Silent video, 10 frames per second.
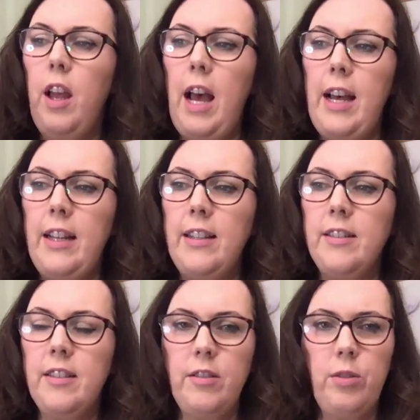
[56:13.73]
And
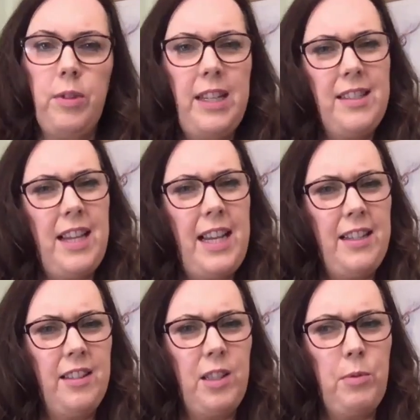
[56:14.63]
so they decided
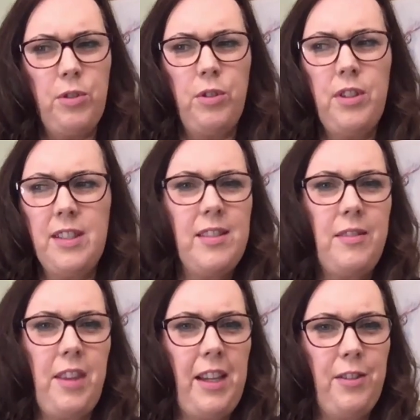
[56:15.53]
that they would do this
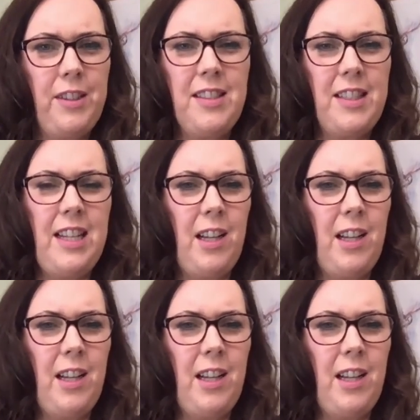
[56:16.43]
thing on this day.